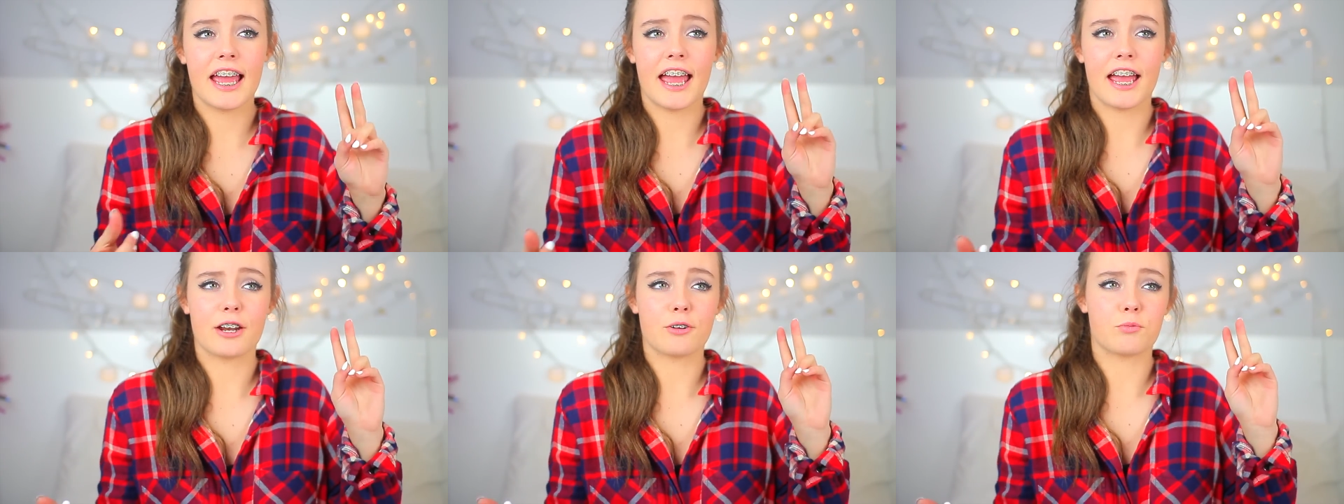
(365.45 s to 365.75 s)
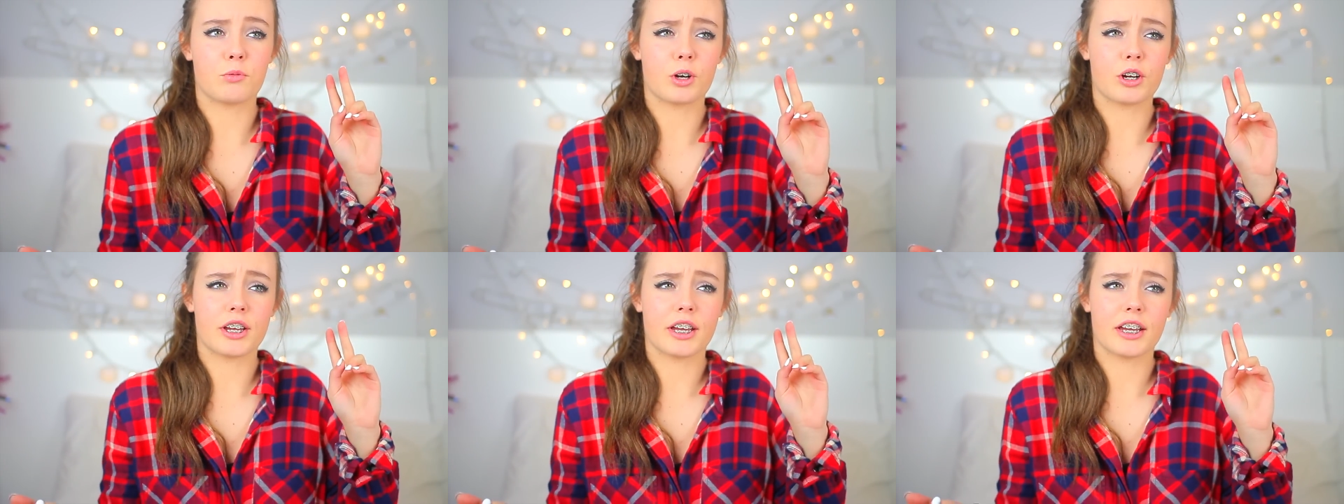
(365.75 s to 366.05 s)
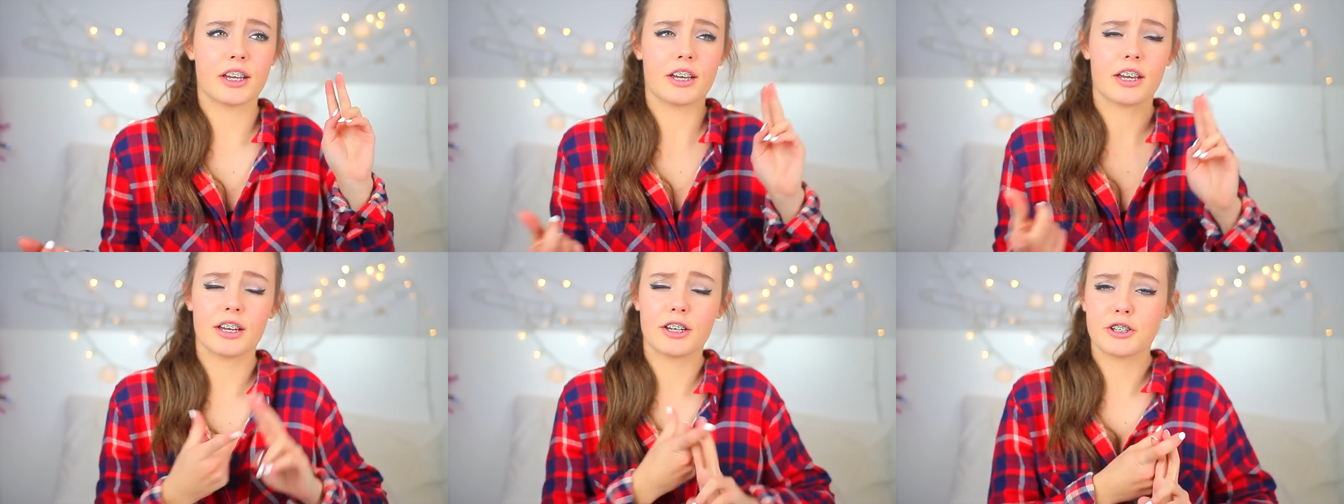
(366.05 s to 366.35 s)
and
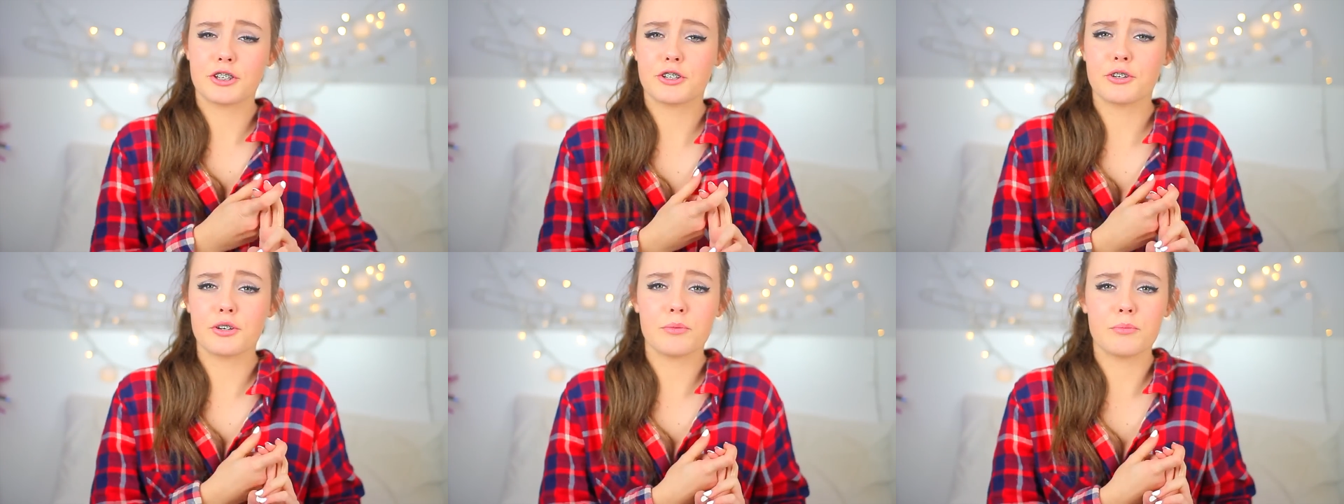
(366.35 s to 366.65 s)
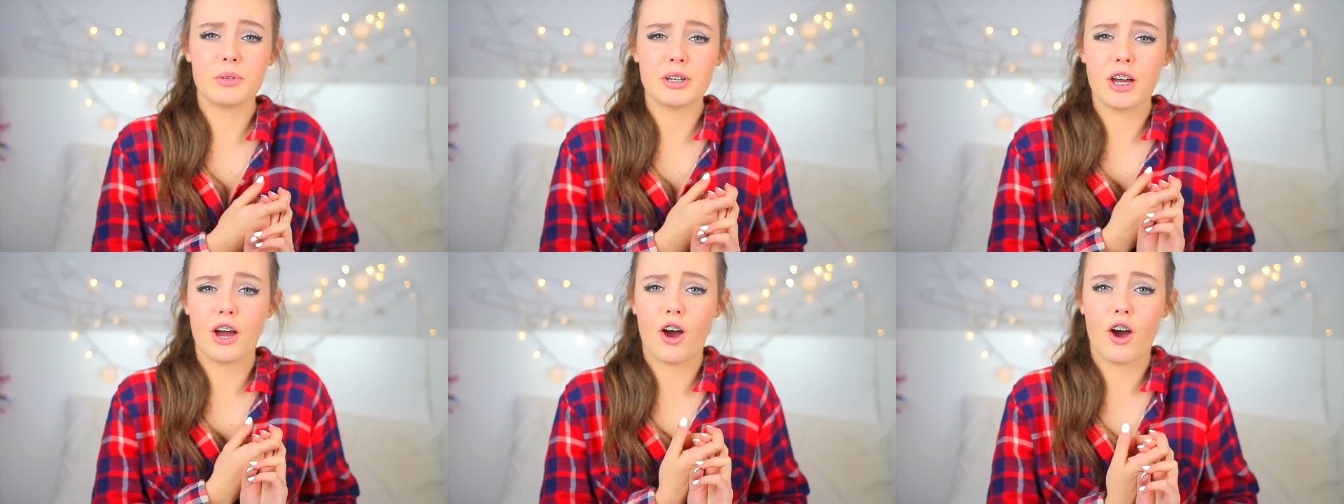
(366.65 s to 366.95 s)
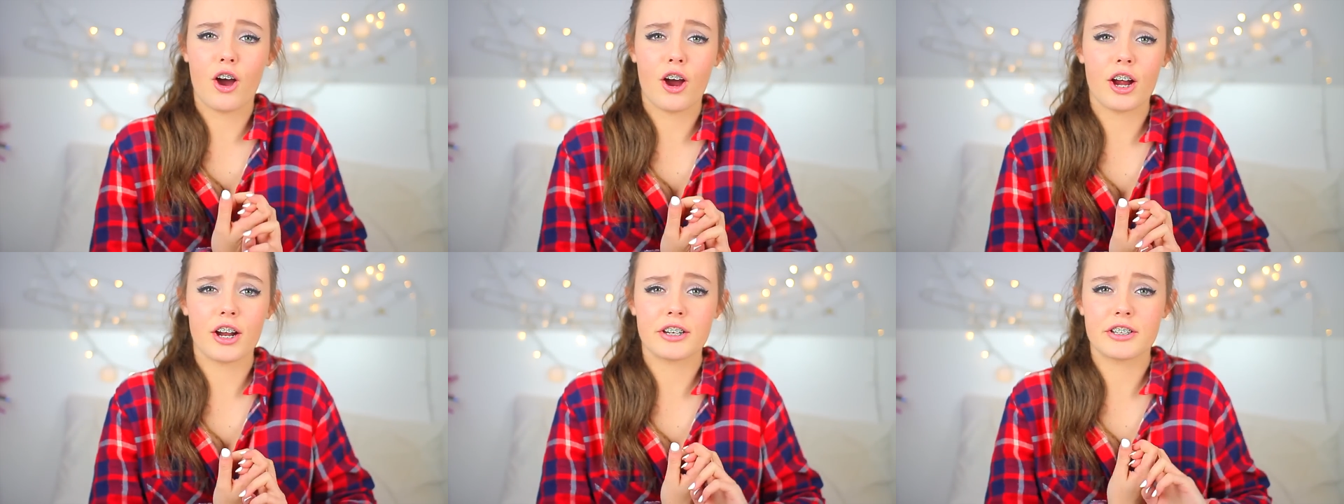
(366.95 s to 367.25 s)
working extremely
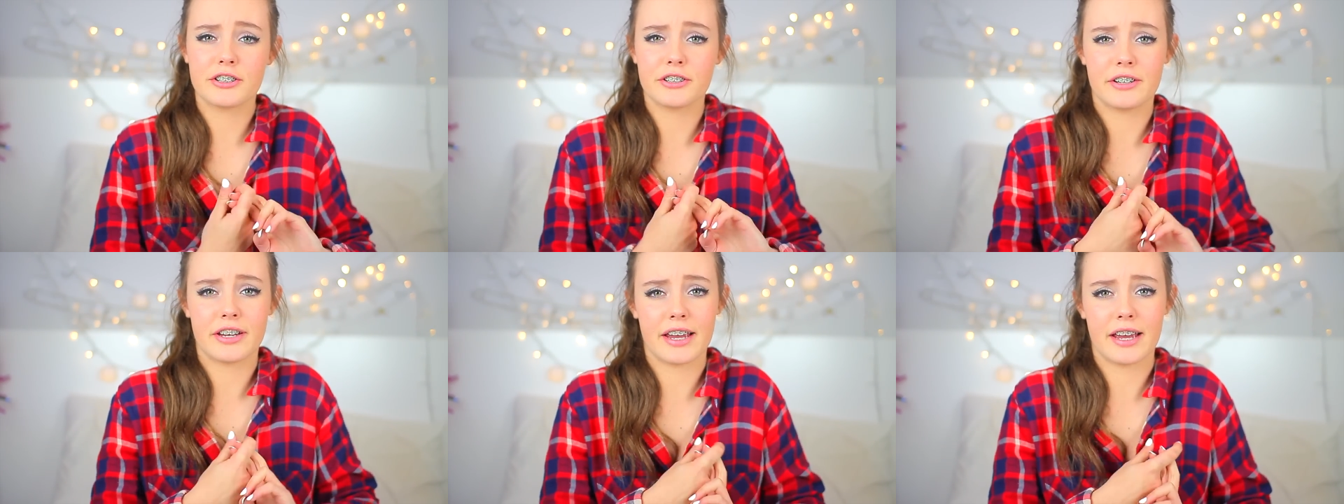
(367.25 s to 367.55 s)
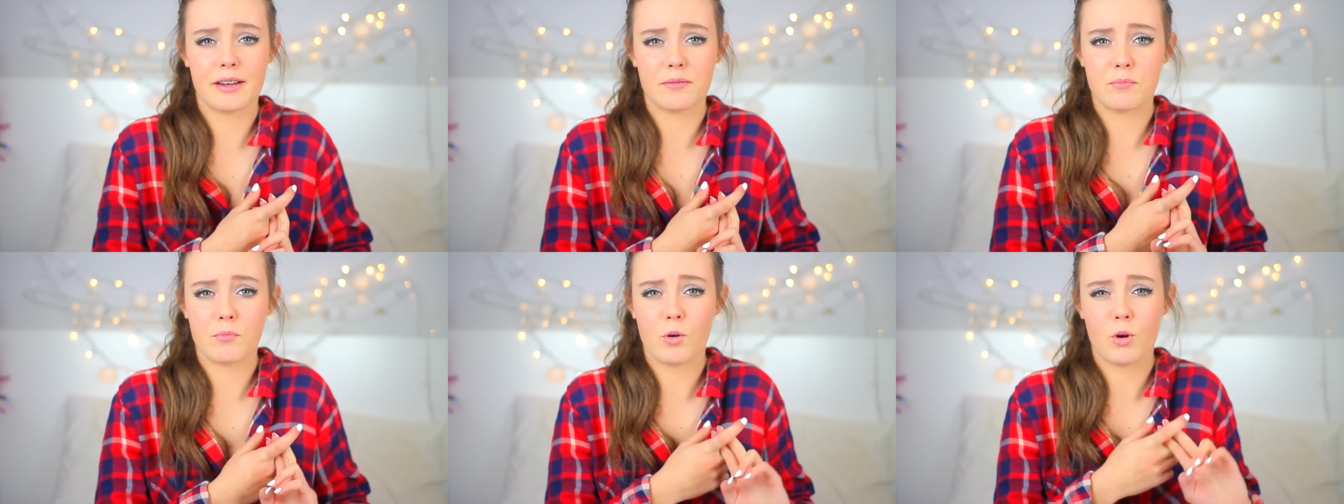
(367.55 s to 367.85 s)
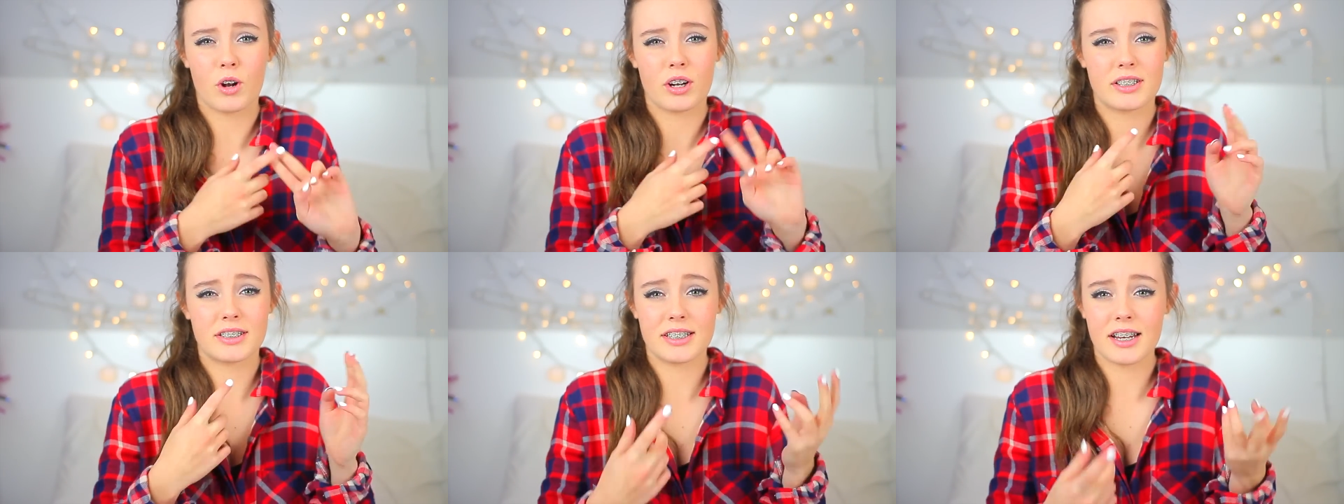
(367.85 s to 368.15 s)
hard to get
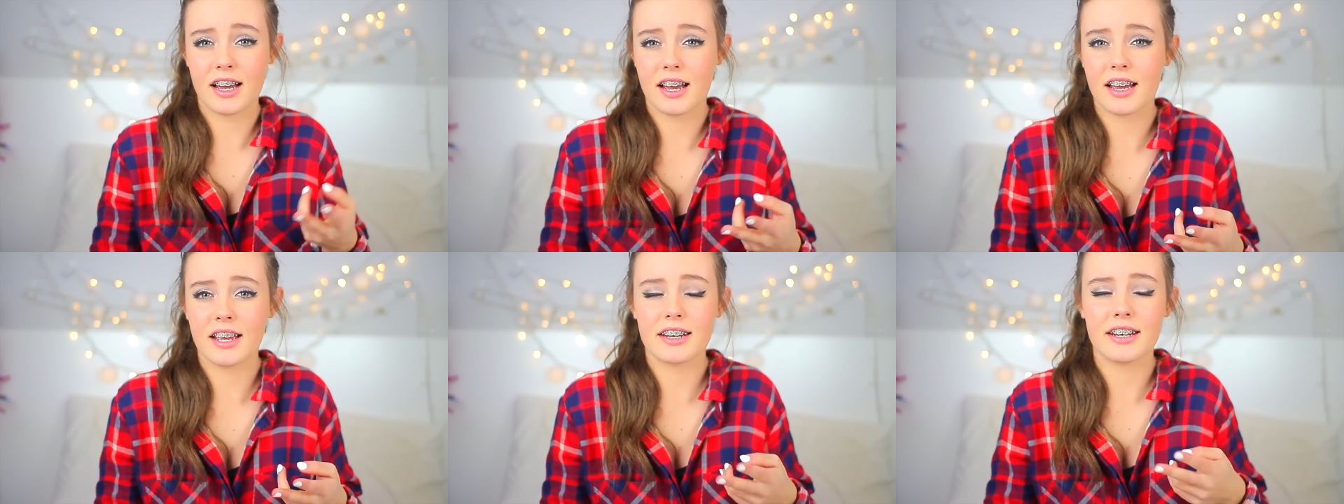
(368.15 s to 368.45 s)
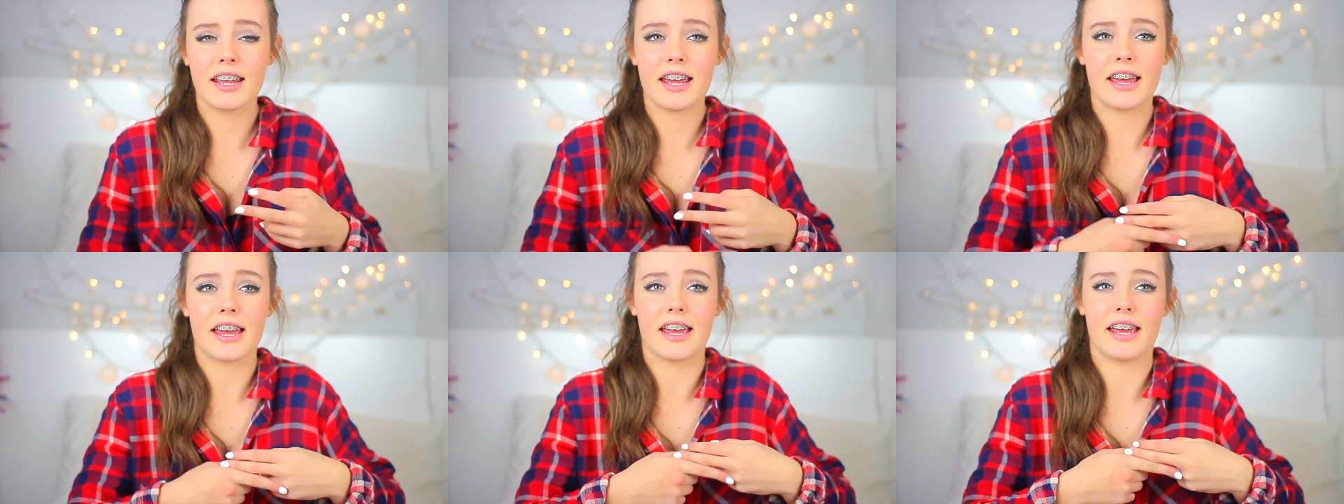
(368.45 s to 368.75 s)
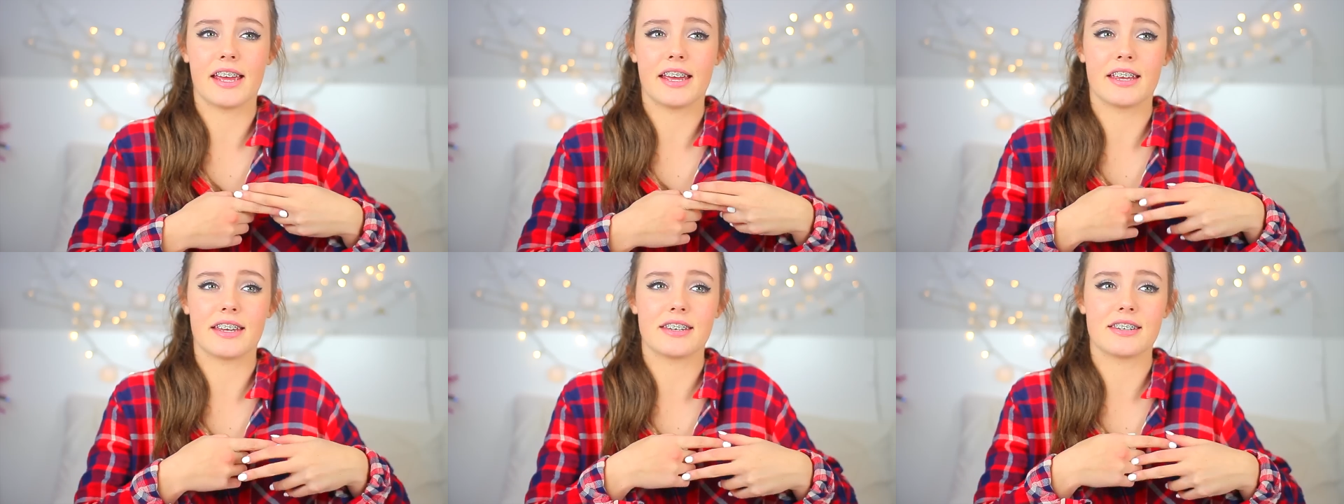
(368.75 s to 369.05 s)
more done
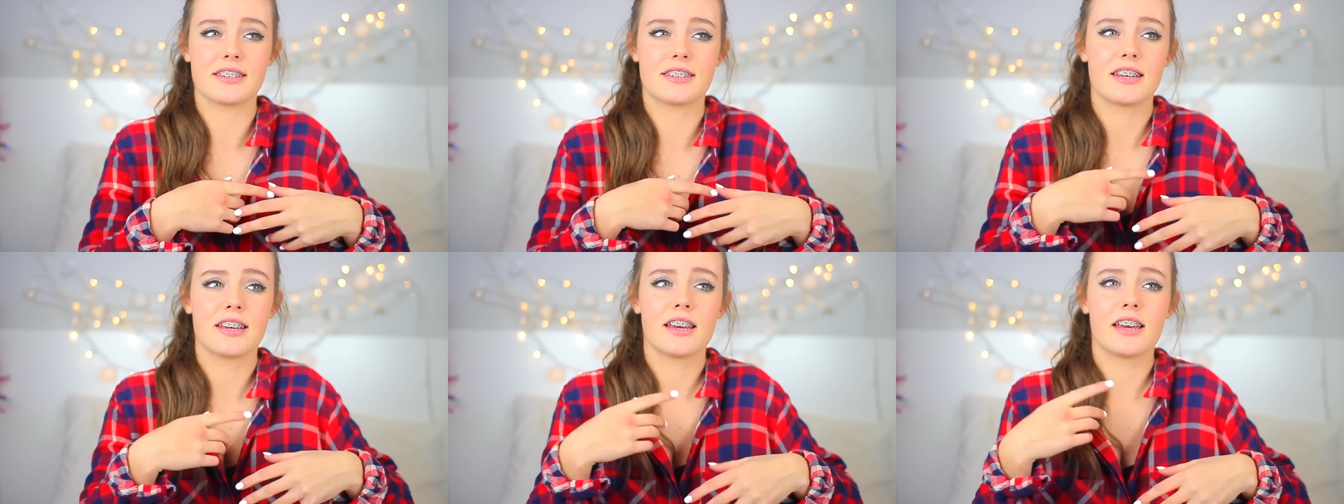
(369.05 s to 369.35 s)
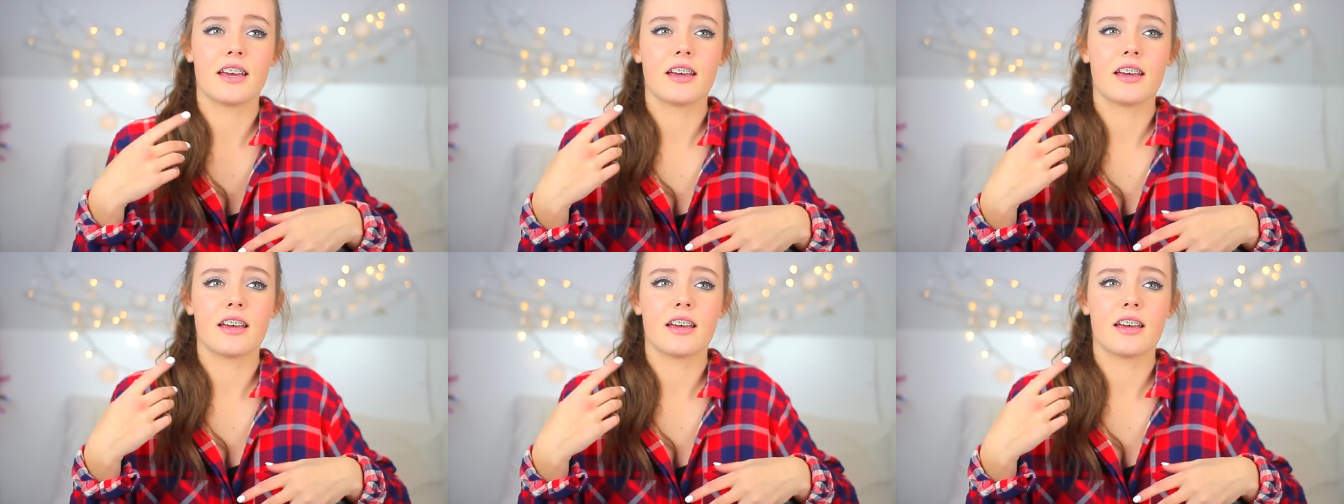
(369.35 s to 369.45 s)
and